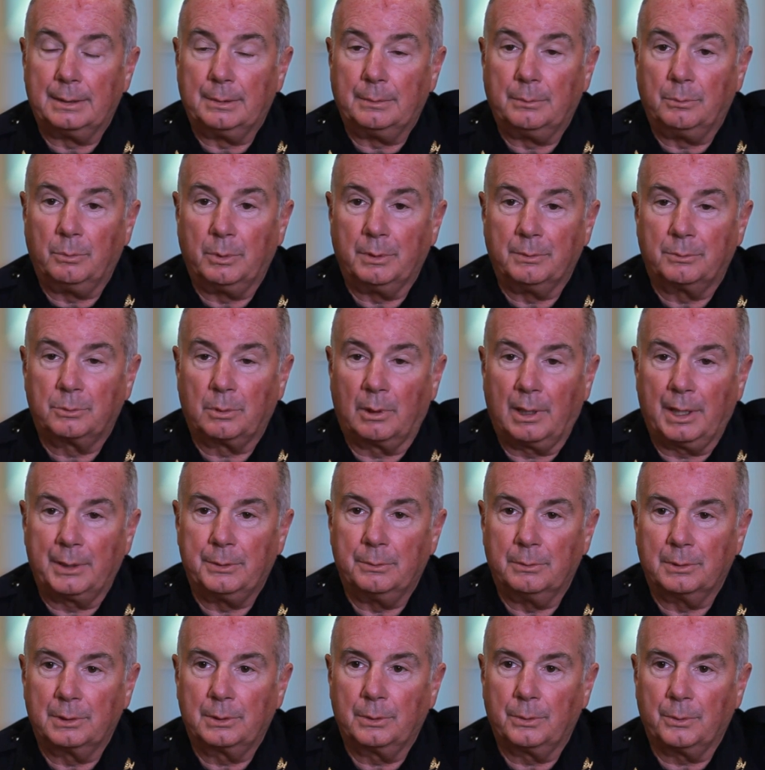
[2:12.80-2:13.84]
We've tried to
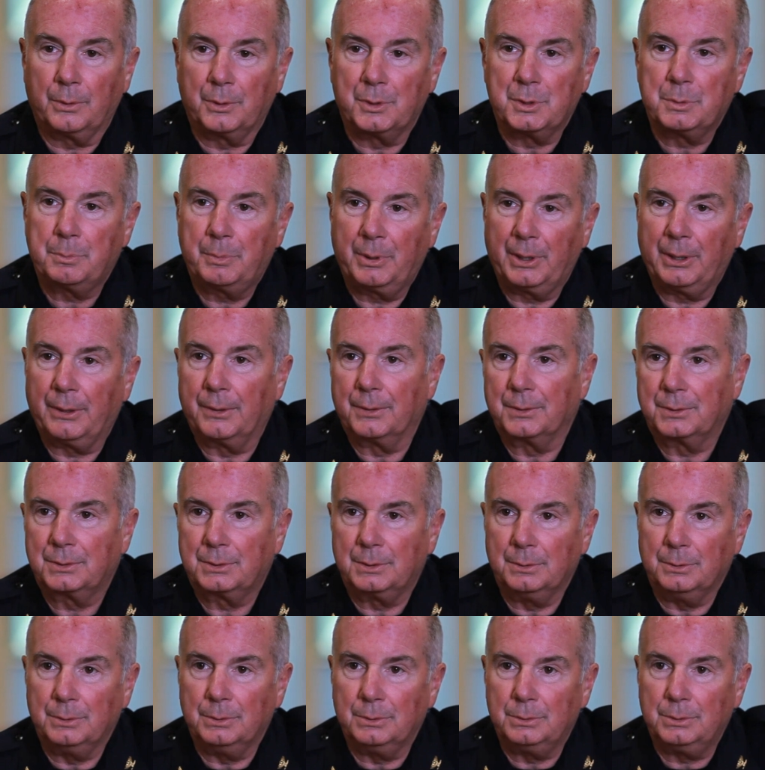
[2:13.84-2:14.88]
encourage parents
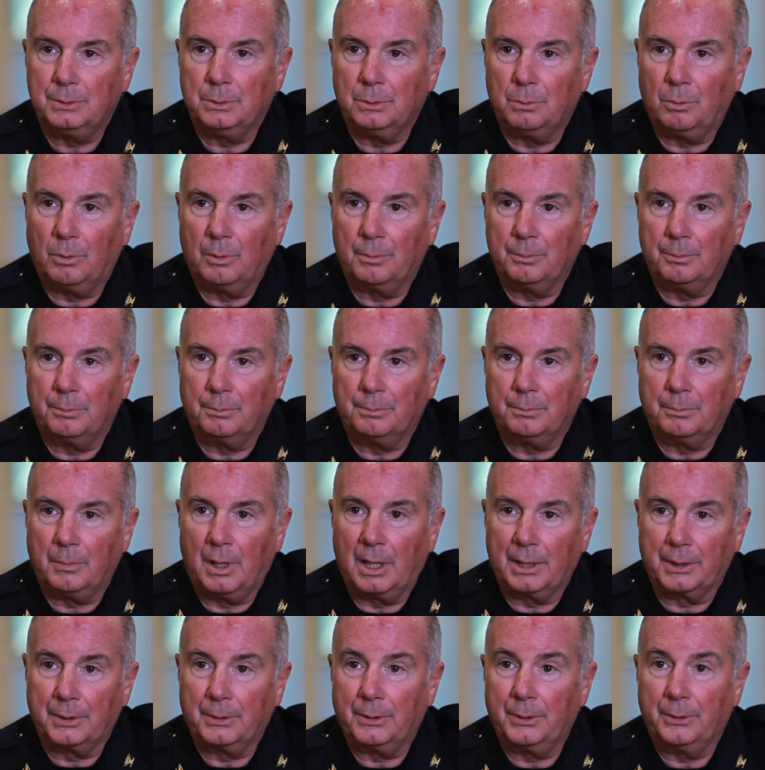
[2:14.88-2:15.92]
to
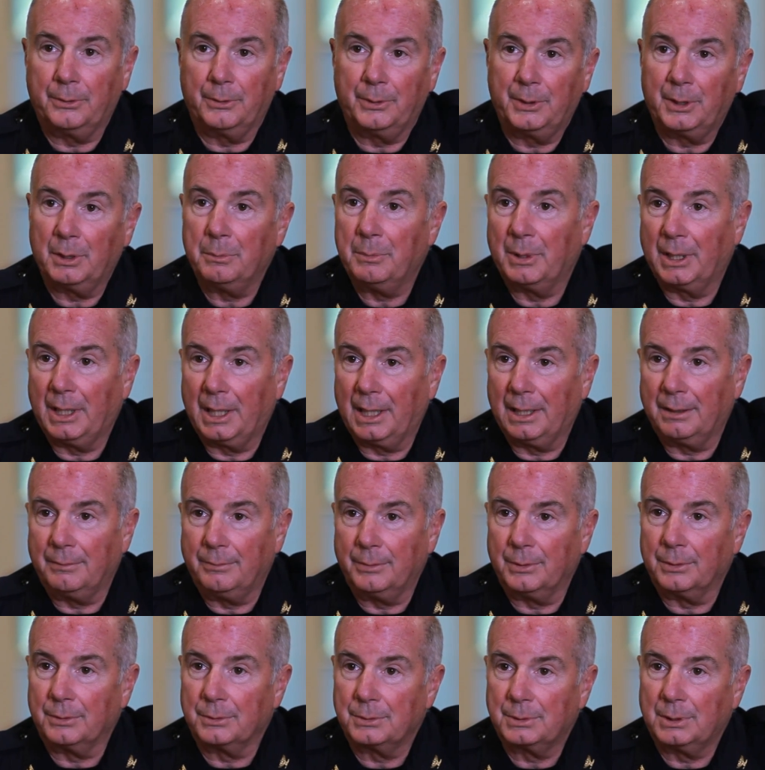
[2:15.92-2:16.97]
monitor their
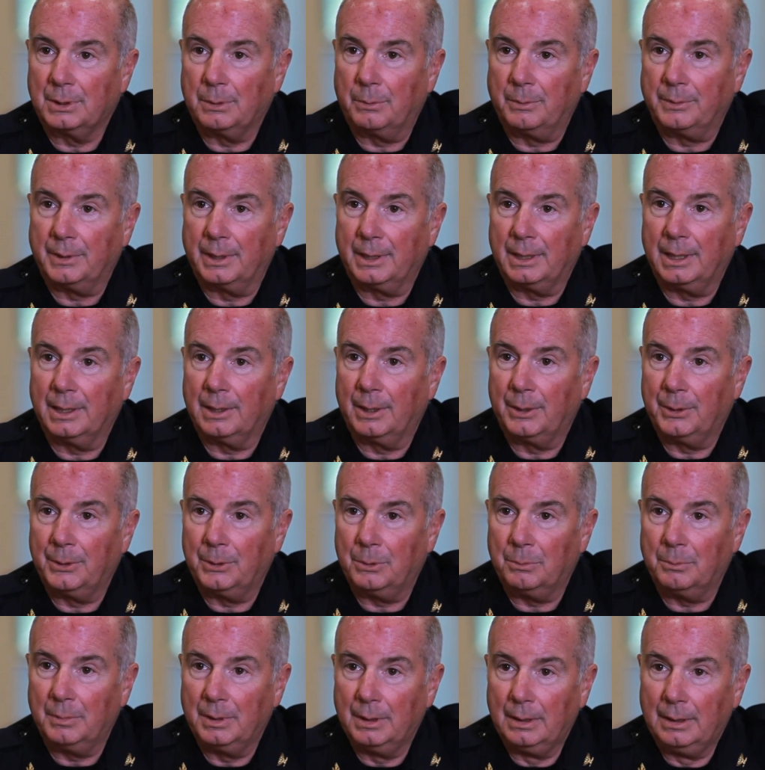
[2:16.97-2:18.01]
behavior, so when they get
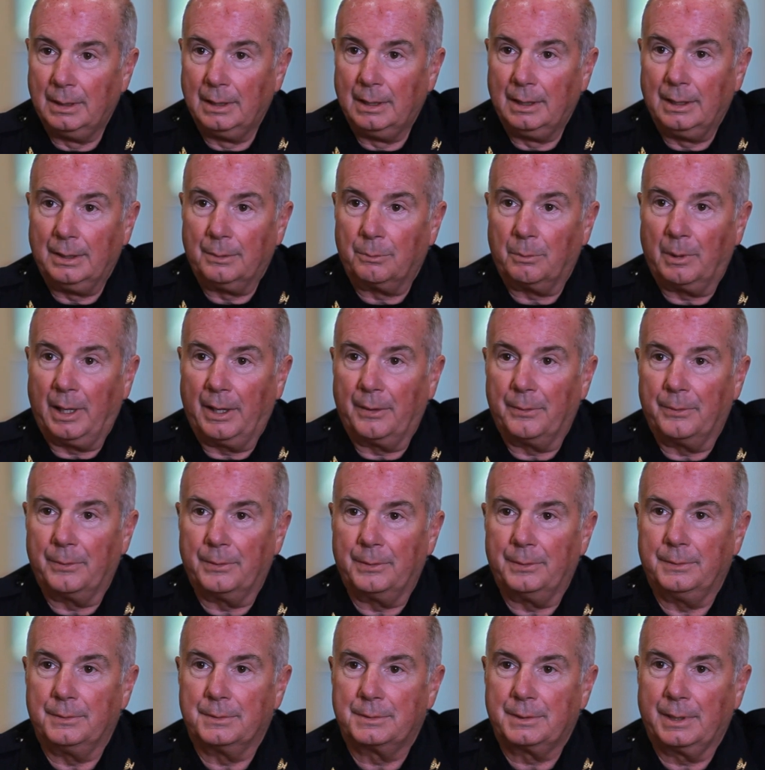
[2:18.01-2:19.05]
home, rather
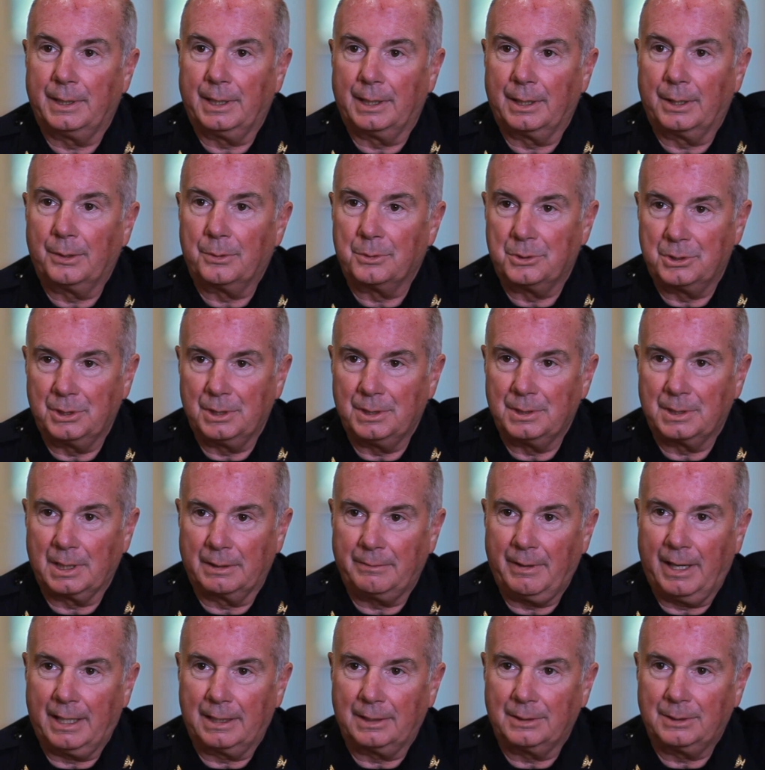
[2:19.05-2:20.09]
than saying, oh geez, I've
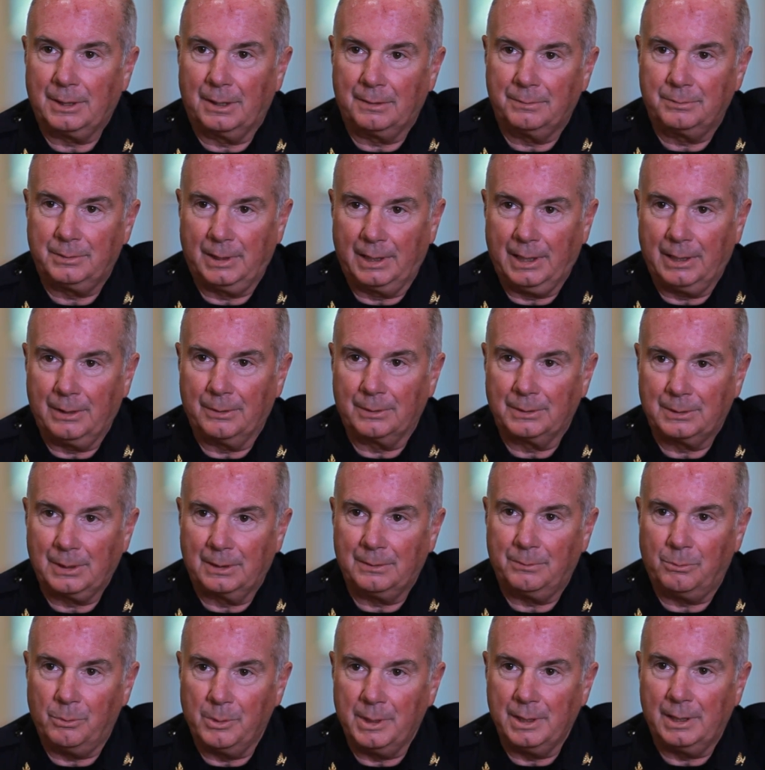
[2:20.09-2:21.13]
had a tough day or a
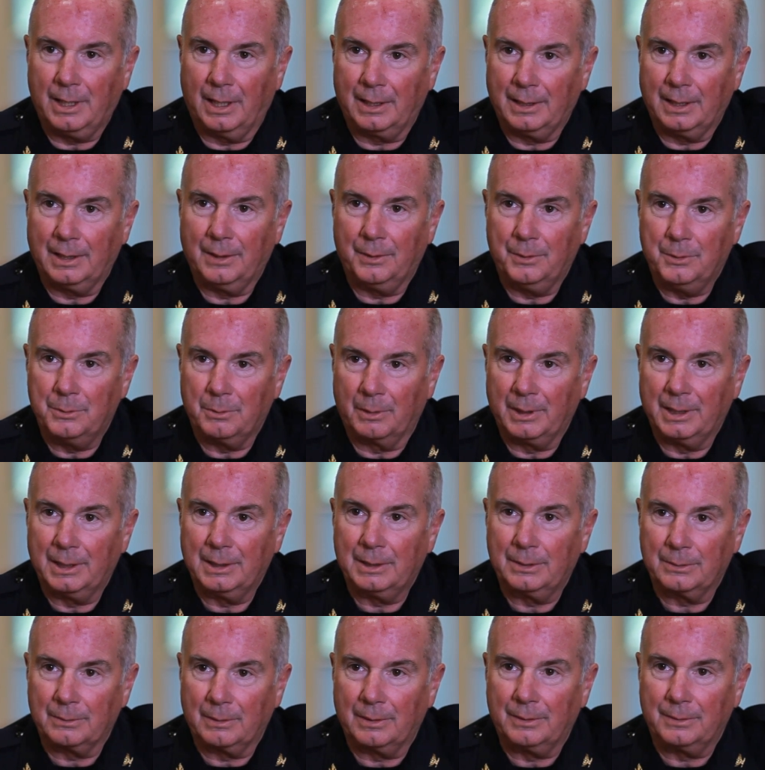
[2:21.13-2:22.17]
tough week, I need a
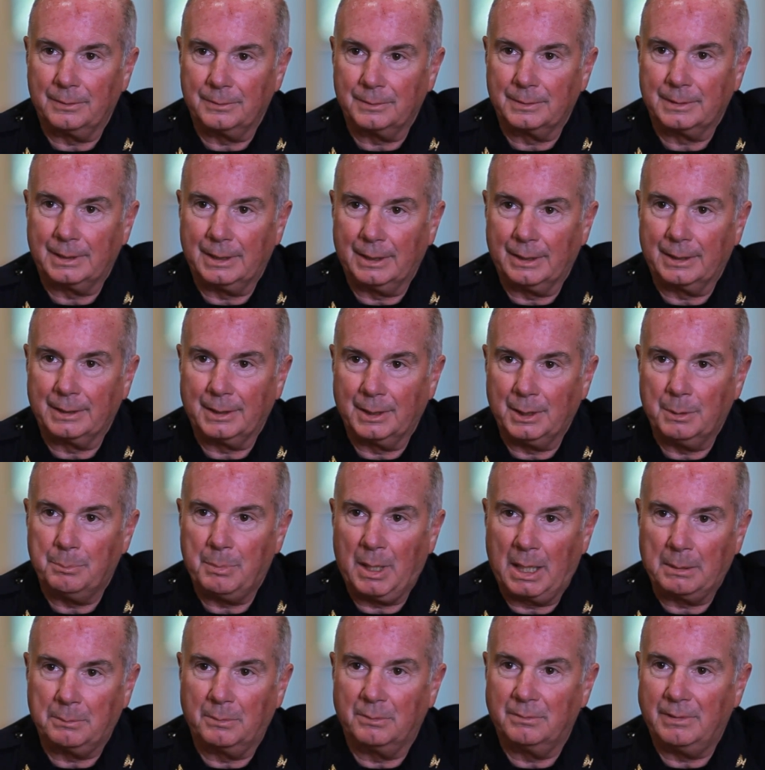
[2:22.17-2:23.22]
drink, or I need to
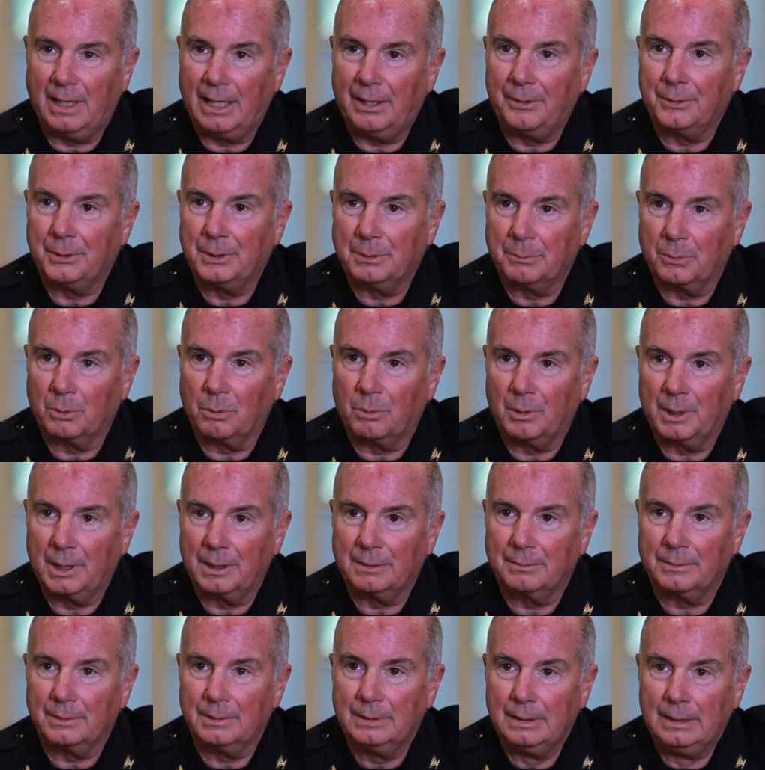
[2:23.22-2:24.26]
pop a Valium or
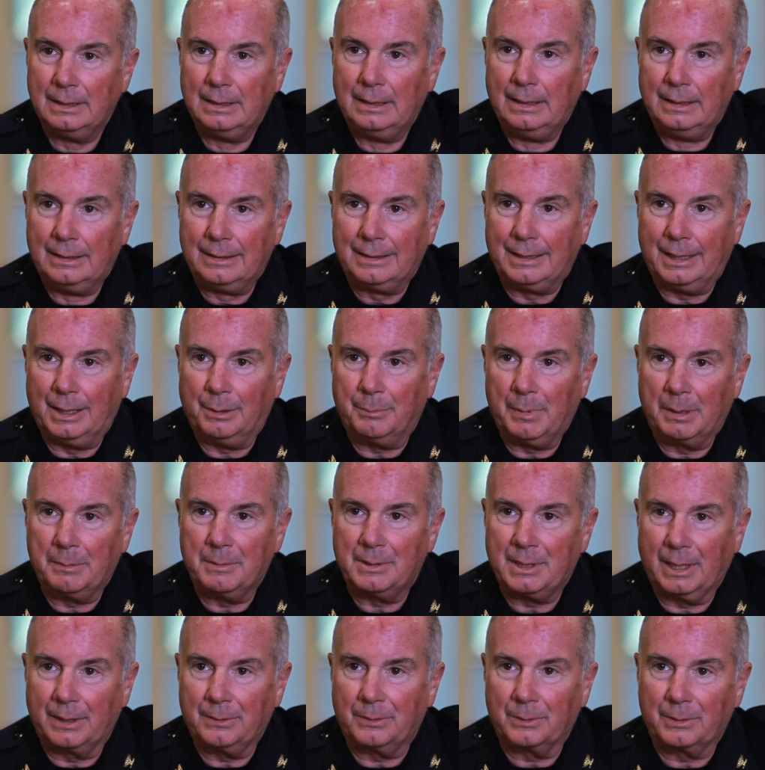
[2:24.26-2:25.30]
whatever, maybe
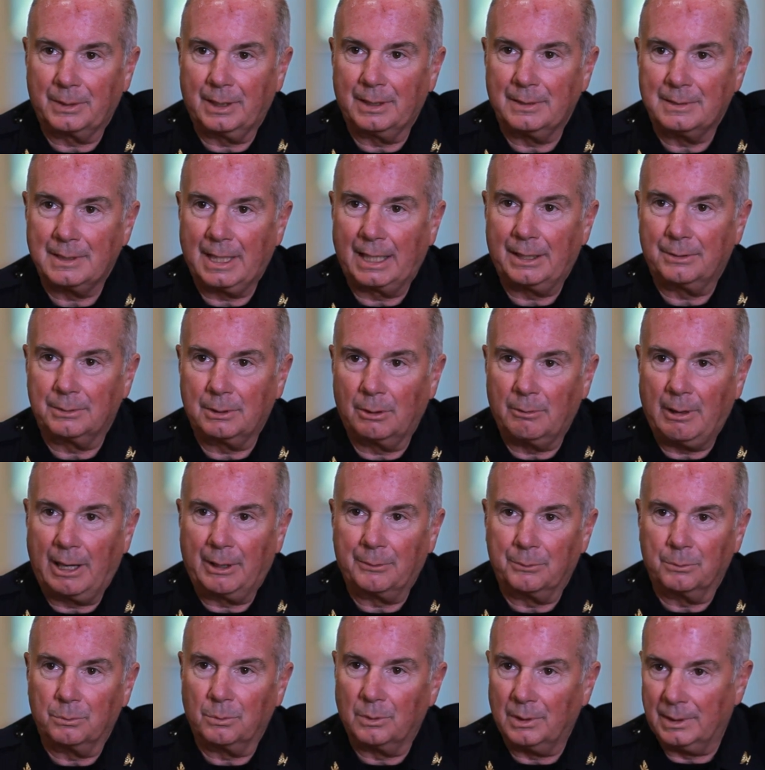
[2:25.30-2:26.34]
take their kids out and go out
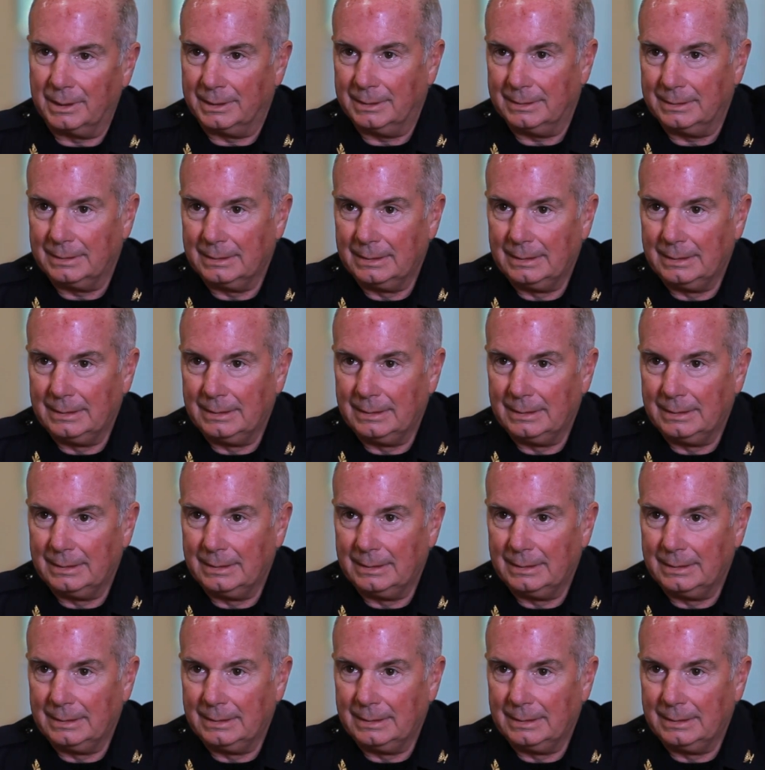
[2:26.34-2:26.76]
and run.